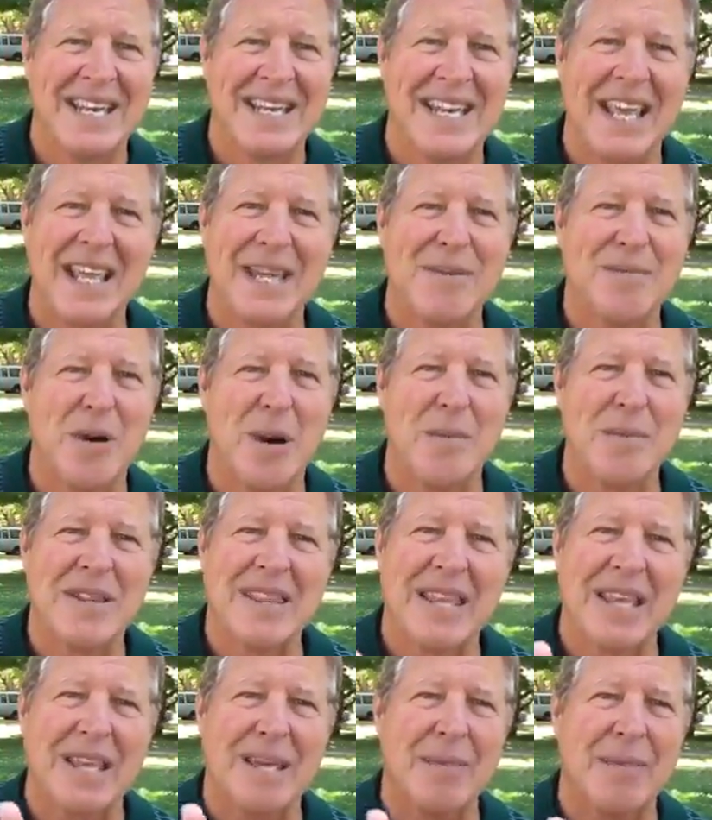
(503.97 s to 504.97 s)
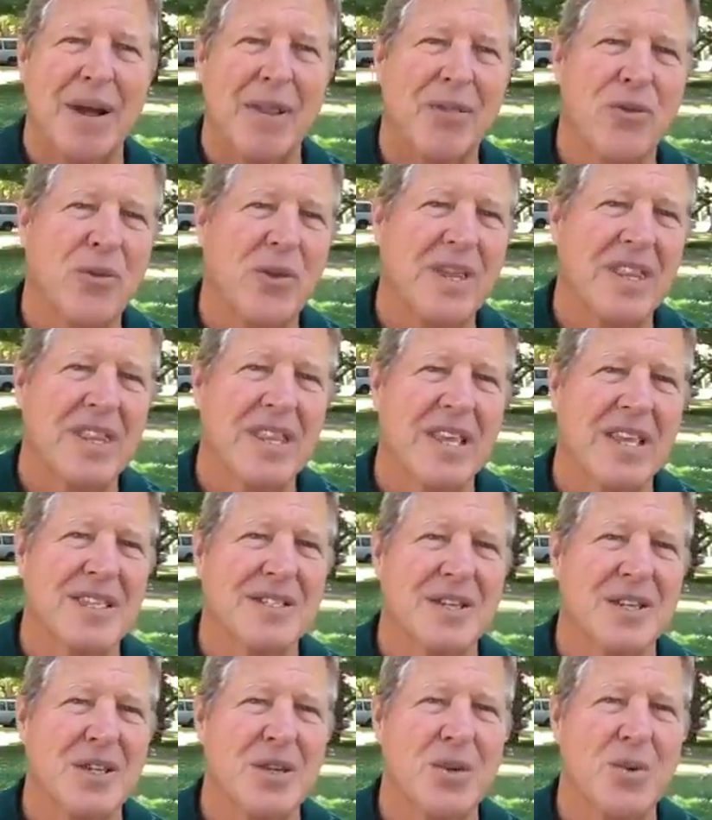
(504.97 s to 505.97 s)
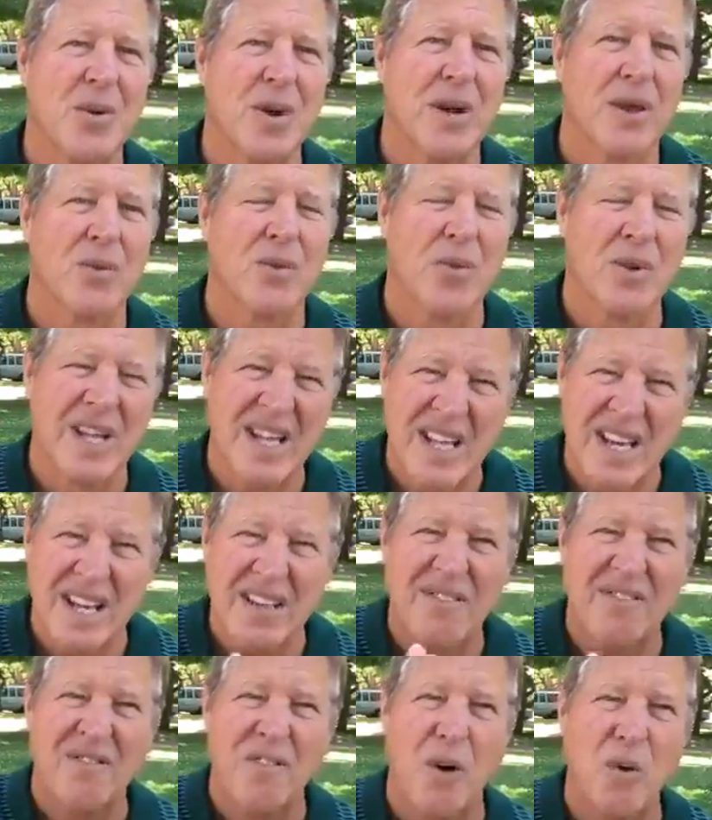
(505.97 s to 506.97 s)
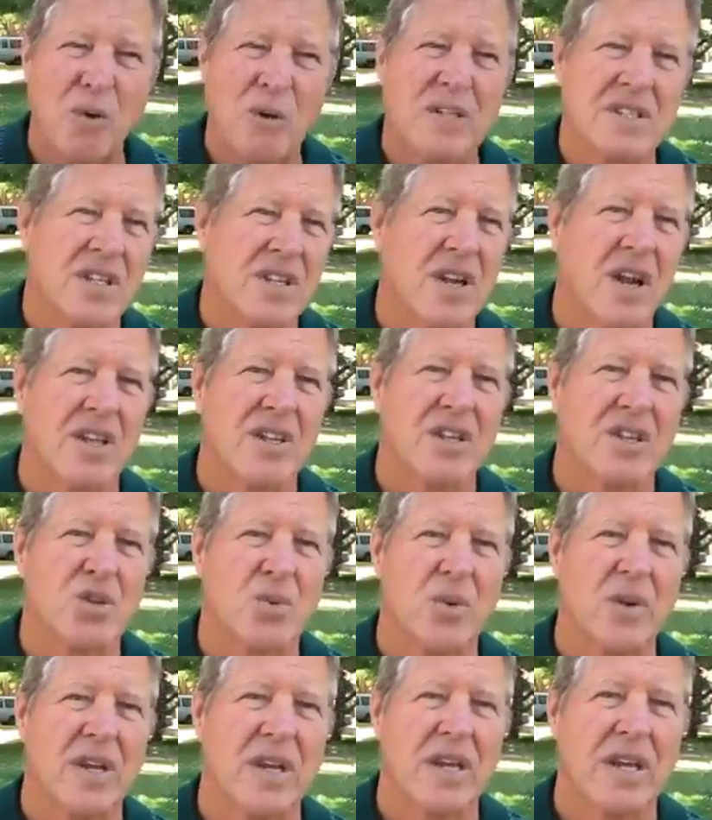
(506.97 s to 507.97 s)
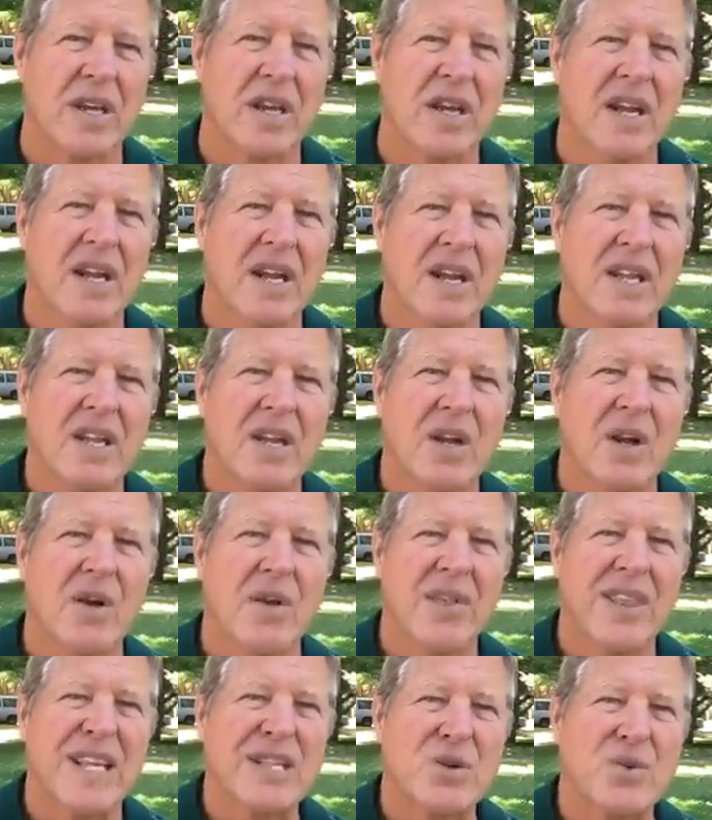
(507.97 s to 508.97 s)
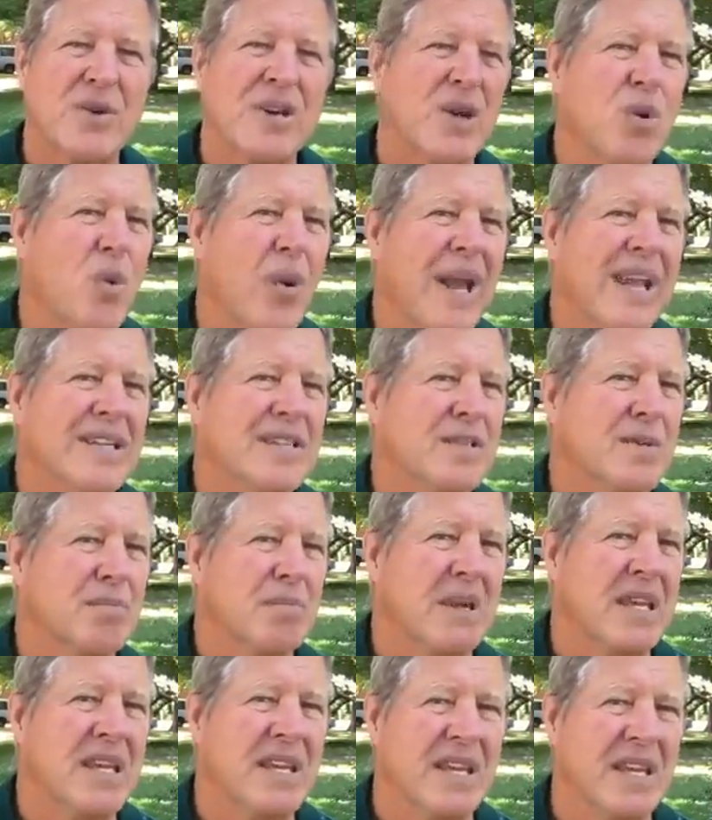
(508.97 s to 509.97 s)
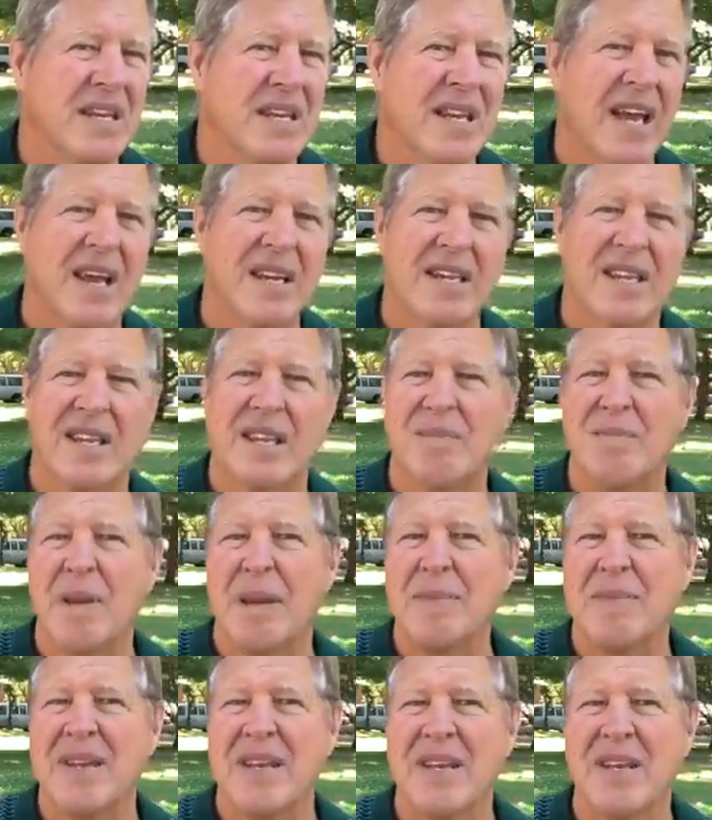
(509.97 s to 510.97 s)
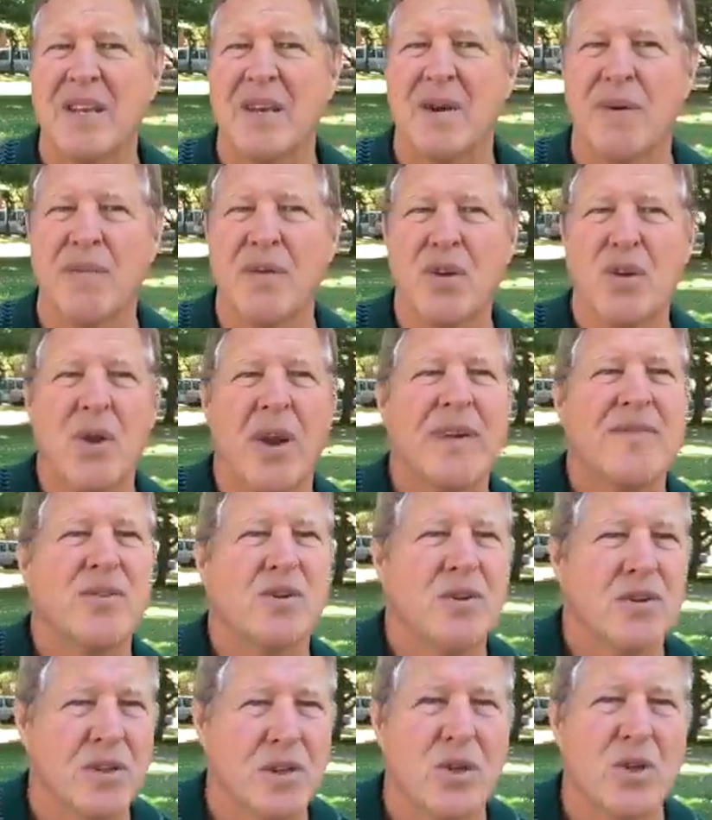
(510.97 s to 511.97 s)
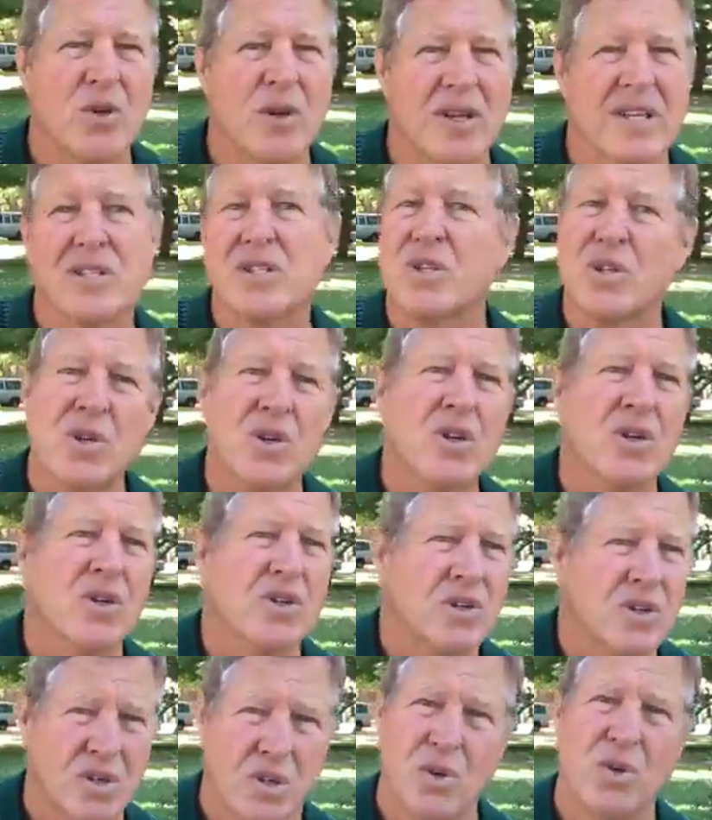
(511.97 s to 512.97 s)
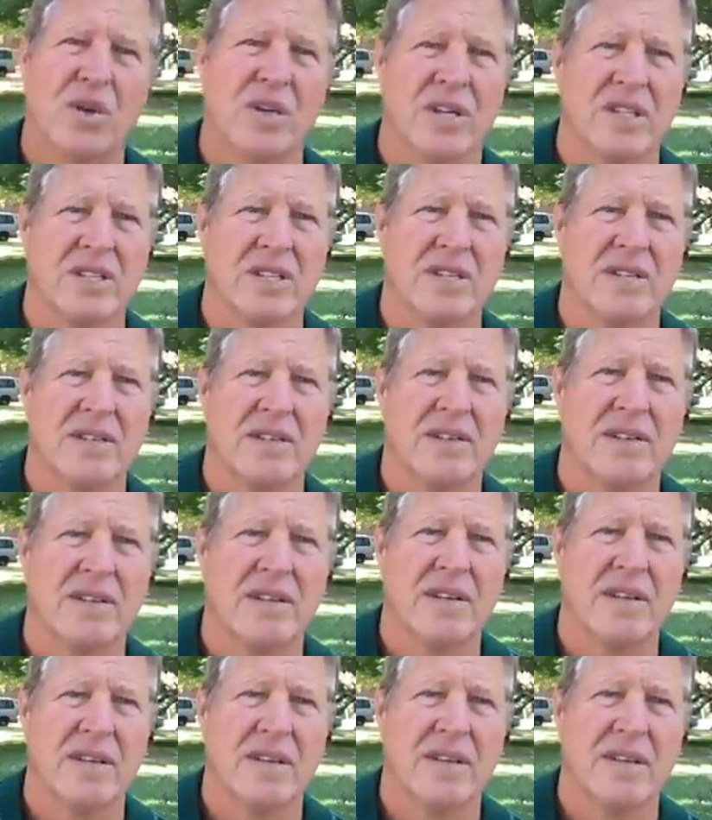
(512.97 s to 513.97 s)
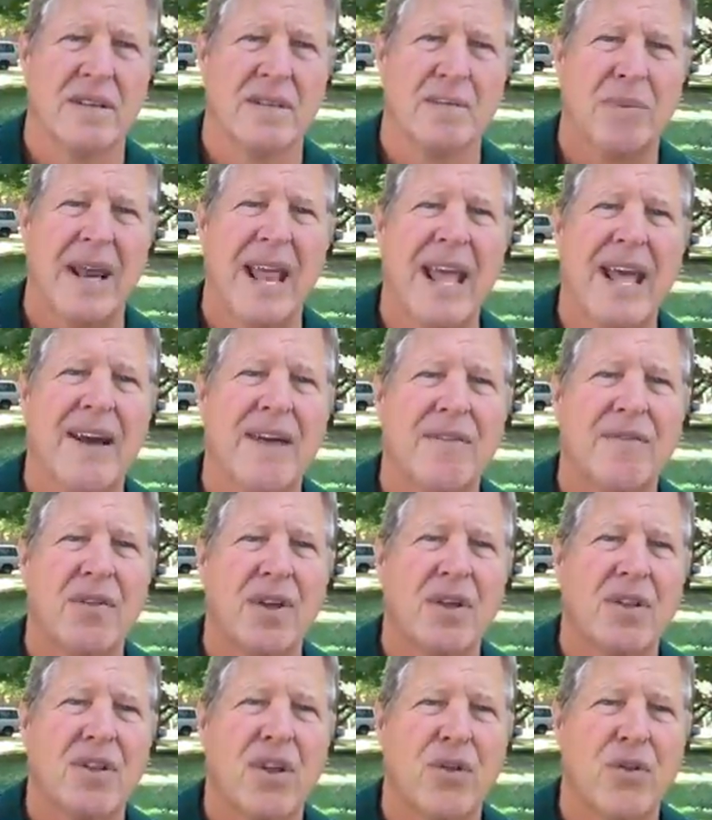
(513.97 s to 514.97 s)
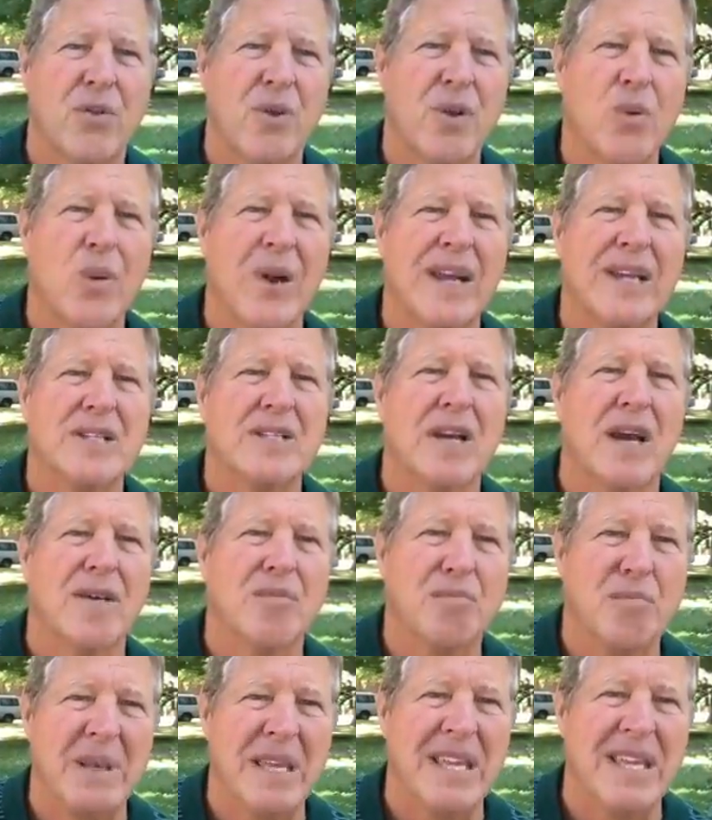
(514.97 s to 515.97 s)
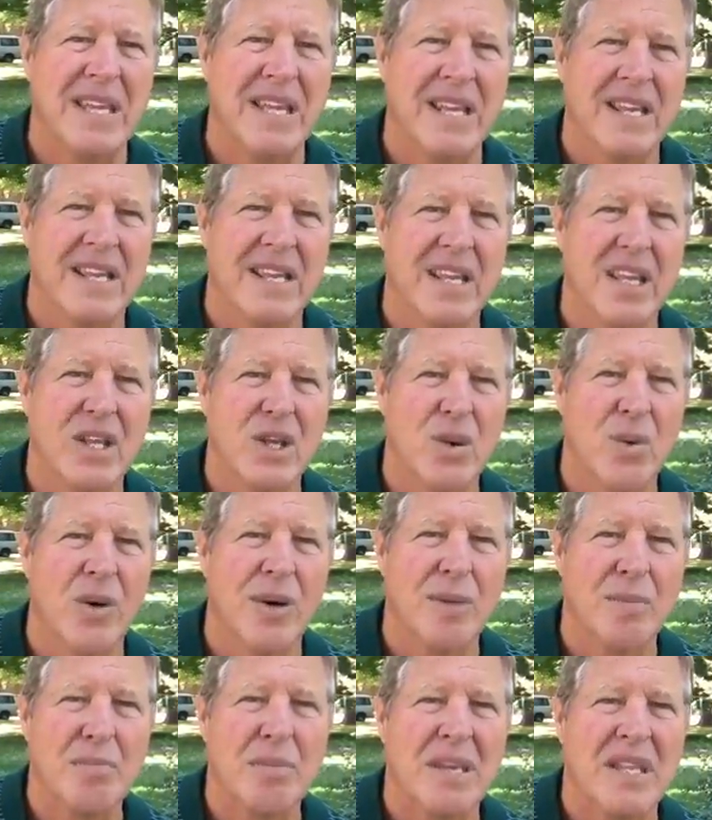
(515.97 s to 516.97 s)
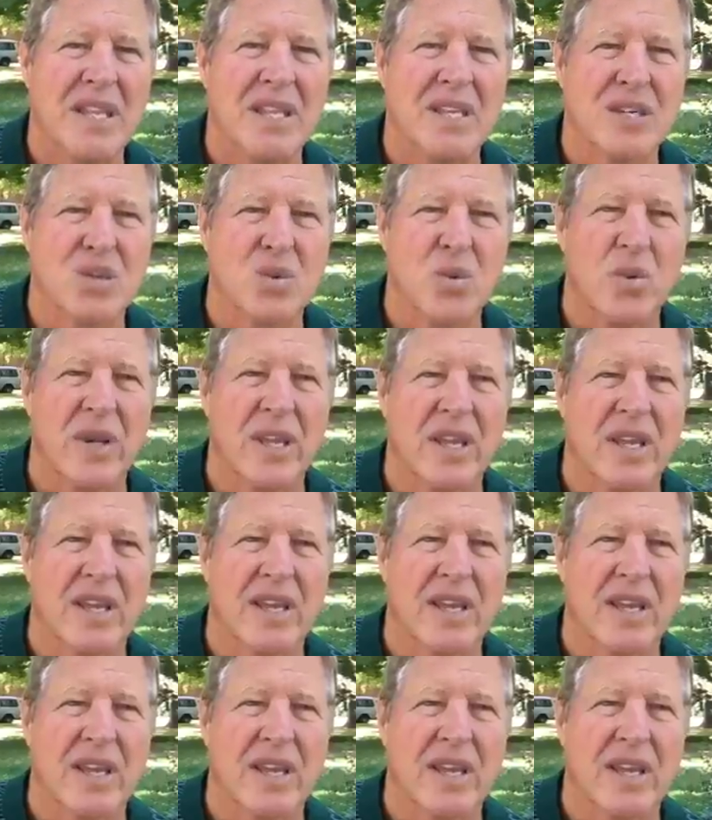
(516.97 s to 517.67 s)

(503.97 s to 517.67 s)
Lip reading: take a moment, think about 3 things that you want to really focus in on this week. And that's really ways of being, not maybe, you have your to-do list. Do your to-do list, but have the 3 ways of being that you want to be this week.